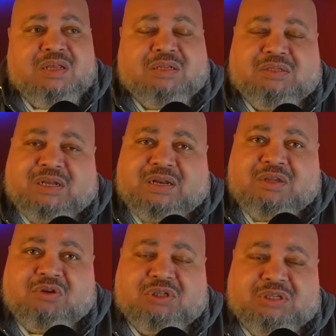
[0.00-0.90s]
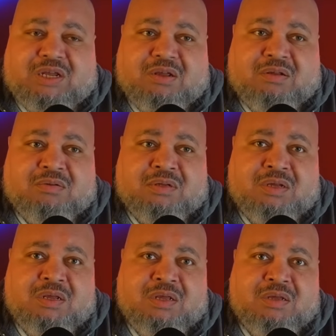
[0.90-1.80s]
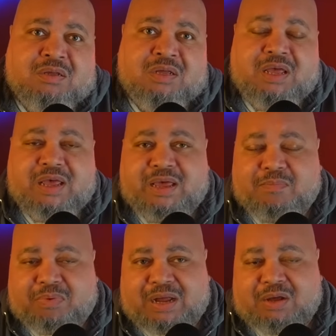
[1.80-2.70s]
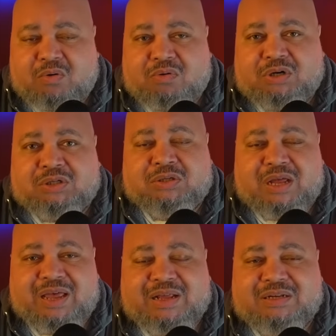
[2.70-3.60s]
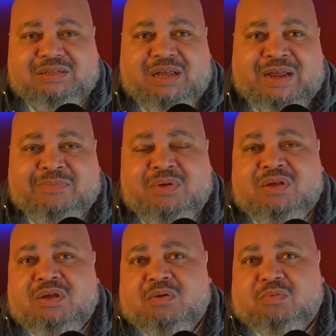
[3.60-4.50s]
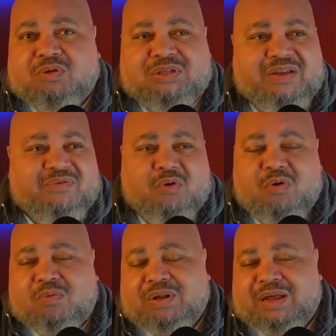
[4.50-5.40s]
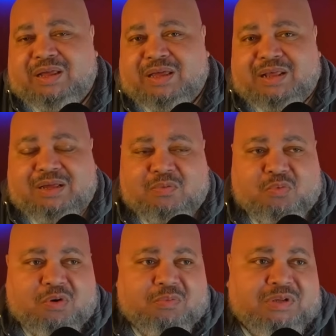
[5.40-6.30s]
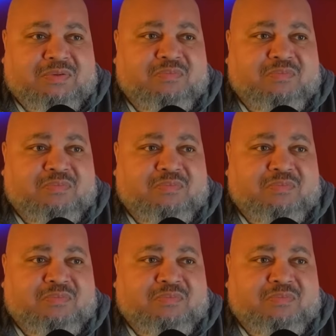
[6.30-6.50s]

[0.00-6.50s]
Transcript: Setting your sell and buy orders ahead of time will save you a whole lot of headache and worry.